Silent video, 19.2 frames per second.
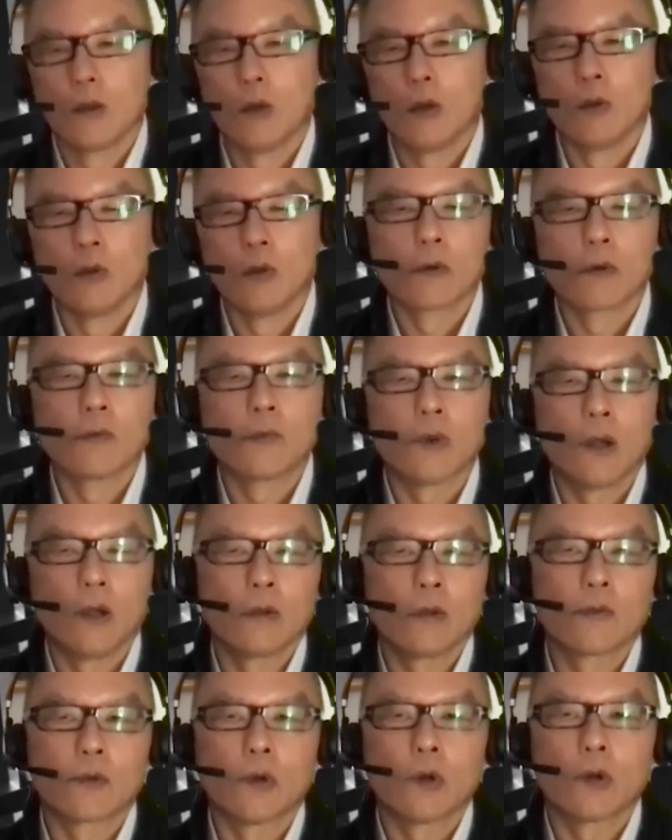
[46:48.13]
unlock
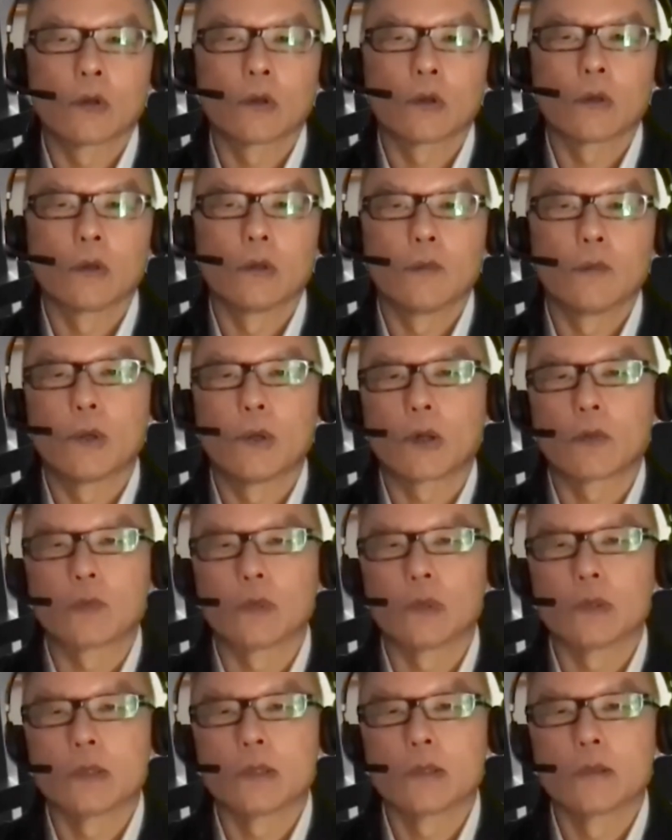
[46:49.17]
value for other
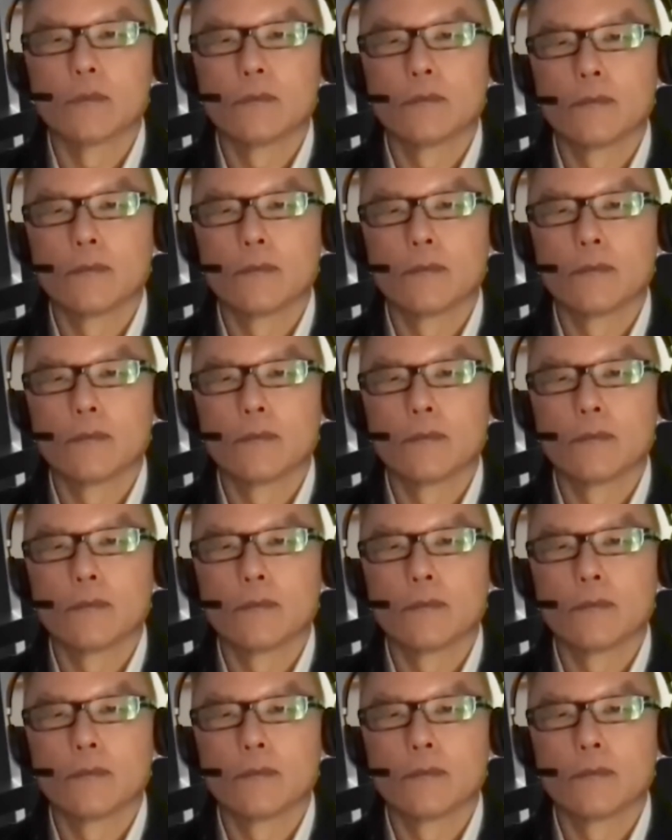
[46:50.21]
departments.